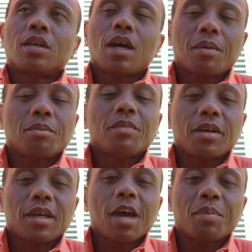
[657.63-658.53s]
I'm
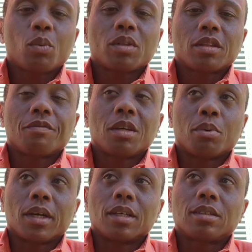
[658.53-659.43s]
very happy with the
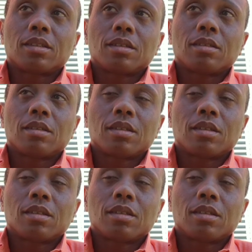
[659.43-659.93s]
V brakes.